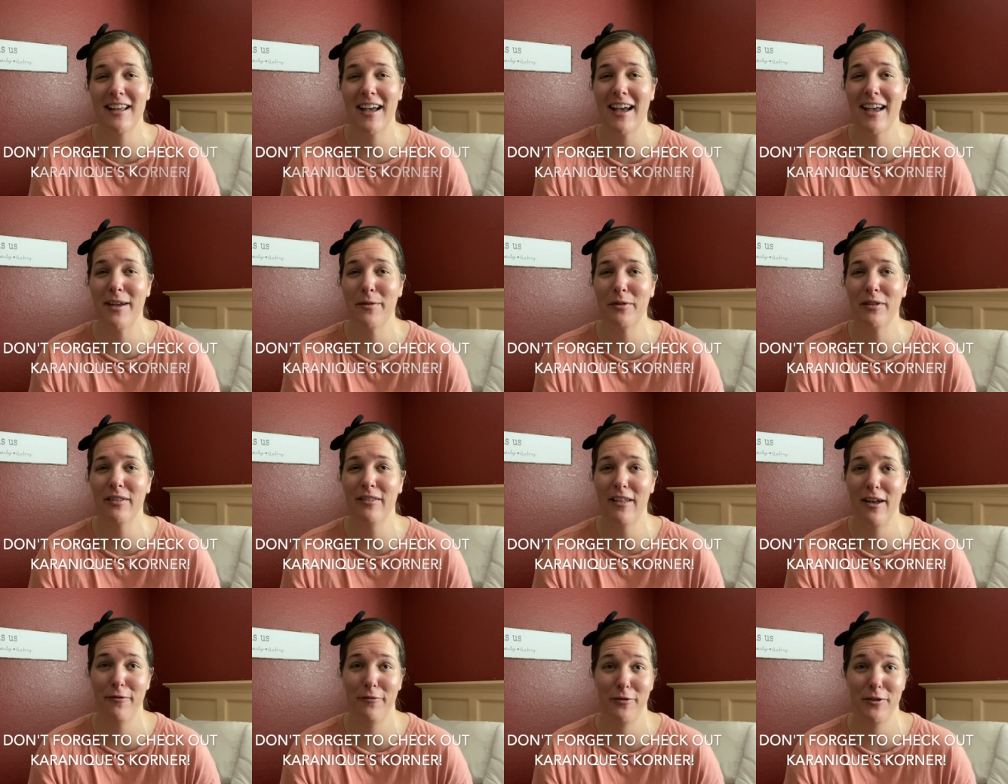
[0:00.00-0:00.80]
I would
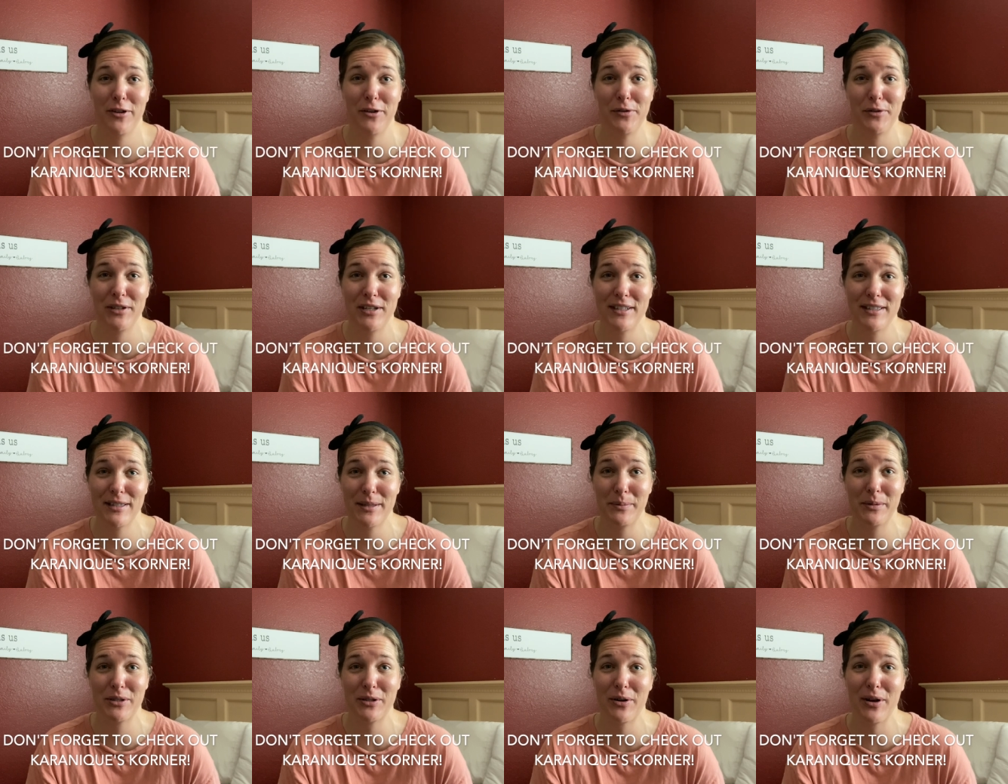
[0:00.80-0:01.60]
love for you to
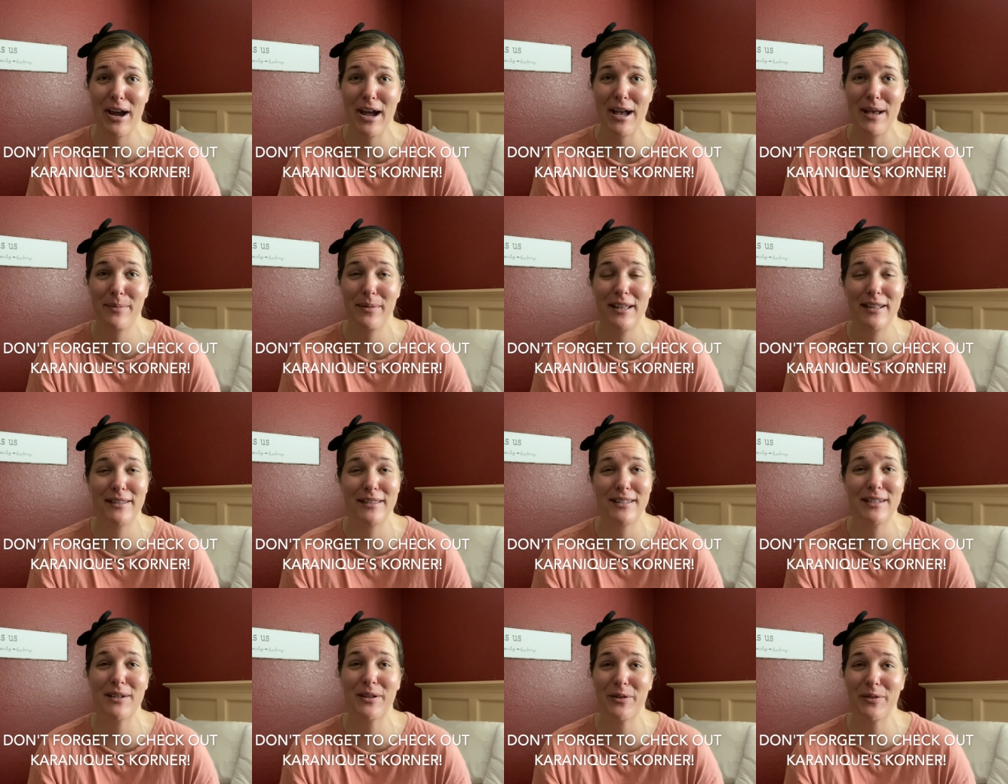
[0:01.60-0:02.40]
subscribe and
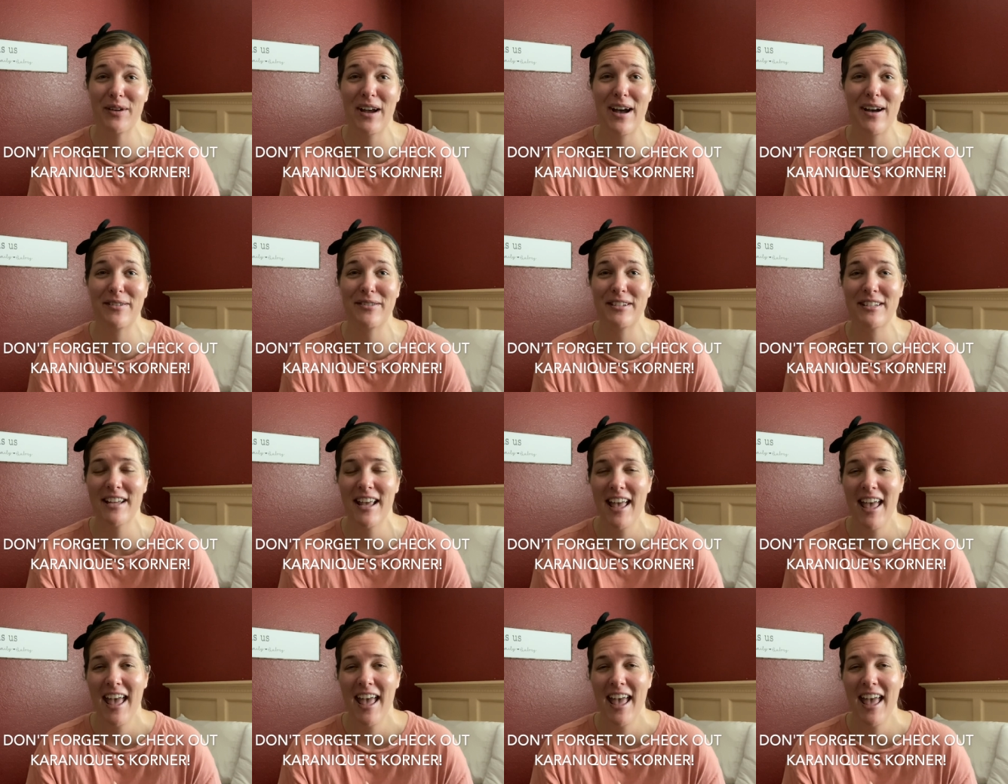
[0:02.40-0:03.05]
stick around